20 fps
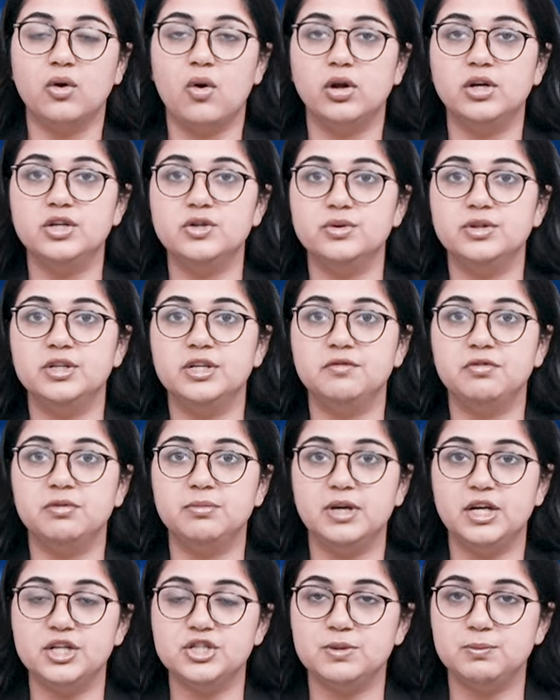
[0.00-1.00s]
According to the
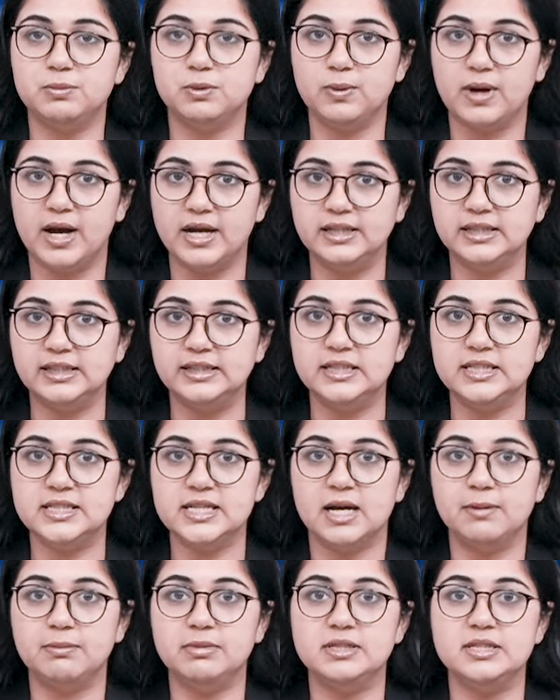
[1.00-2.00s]
information provided, the
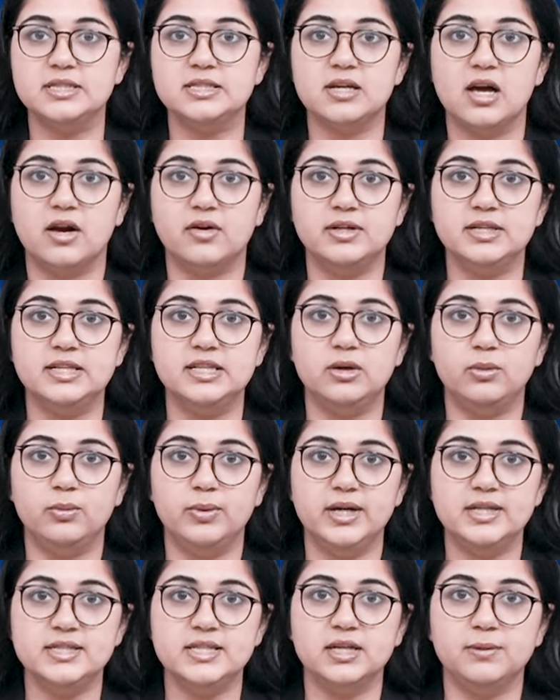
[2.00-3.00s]
tablet is currently
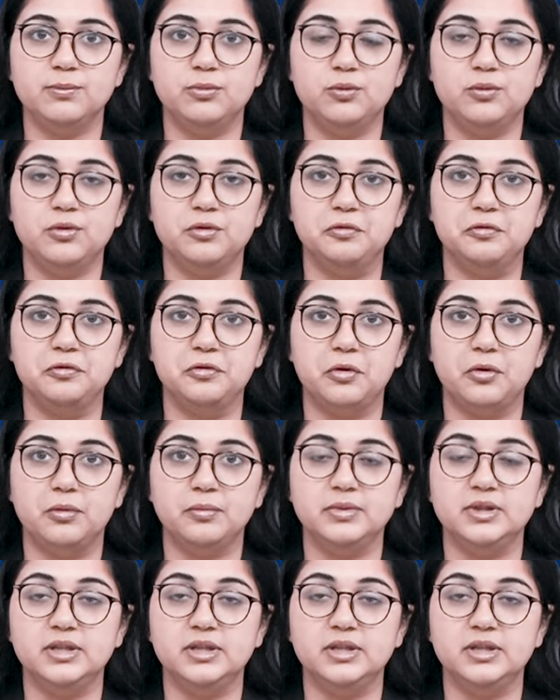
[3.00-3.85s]
awaiting approval from